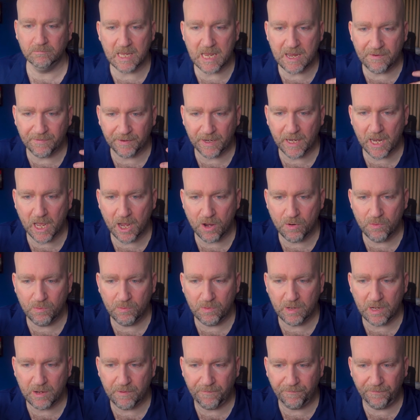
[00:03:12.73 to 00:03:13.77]
even though
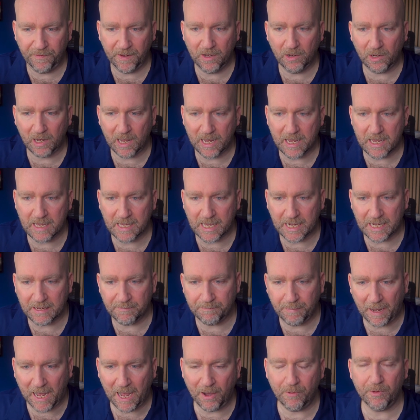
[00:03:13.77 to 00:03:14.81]
you feel like you're getting
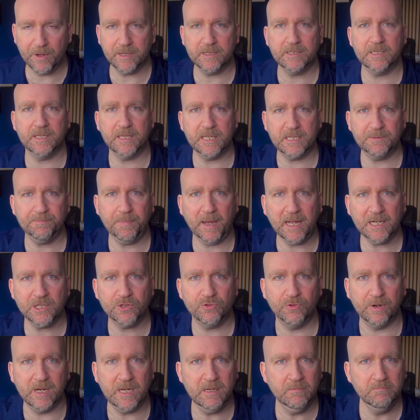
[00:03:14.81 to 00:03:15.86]
power to this
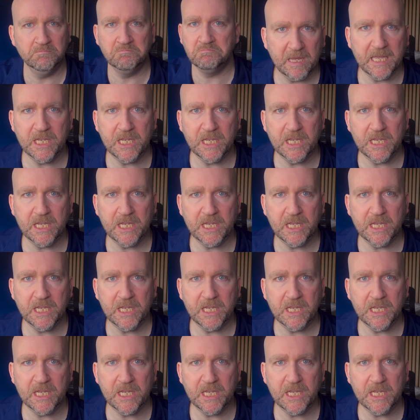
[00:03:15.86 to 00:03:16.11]
battery,